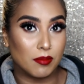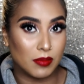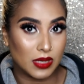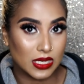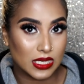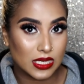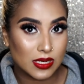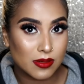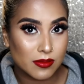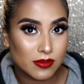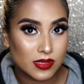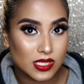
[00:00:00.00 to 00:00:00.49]

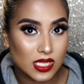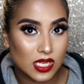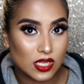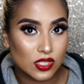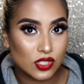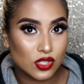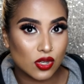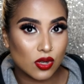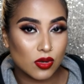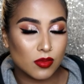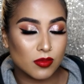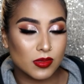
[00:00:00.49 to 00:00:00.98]
medium skin
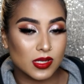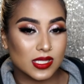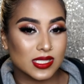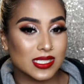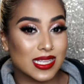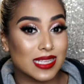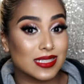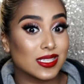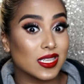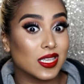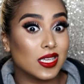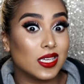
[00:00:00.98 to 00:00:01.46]
tone, because
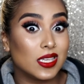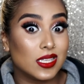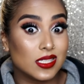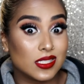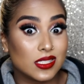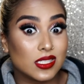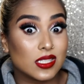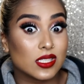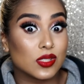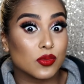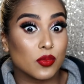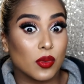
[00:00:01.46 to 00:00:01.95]
that's the
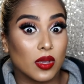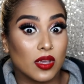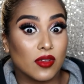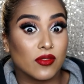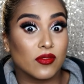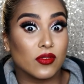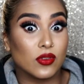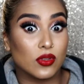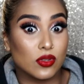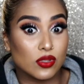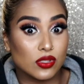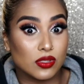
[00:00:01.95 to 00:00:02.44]
easiest way
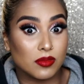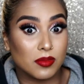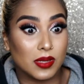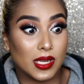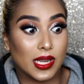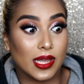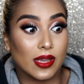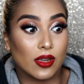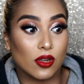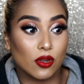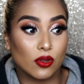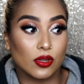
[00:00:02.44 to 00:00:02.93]
for you to be
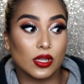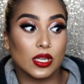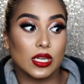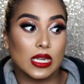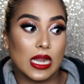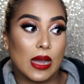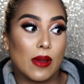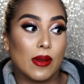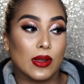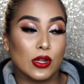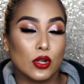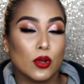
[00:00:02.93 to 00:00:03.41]
like, okay,
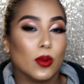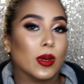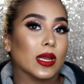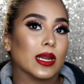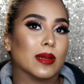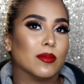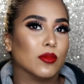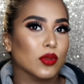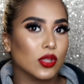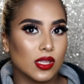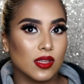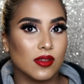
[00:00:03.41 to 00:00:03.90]
now I know what
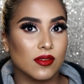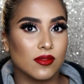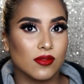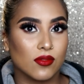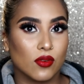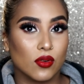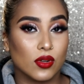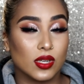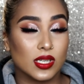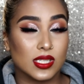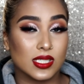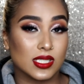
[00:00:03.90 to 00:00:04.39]
I'm looking
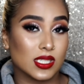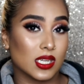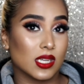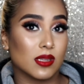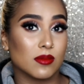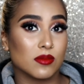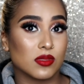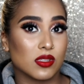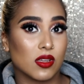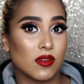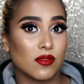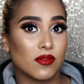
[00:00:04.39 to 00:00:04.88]
for in
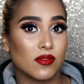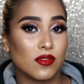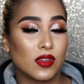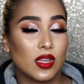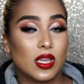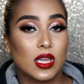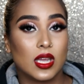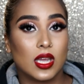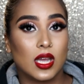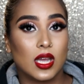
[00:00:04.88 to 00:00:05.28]
terms of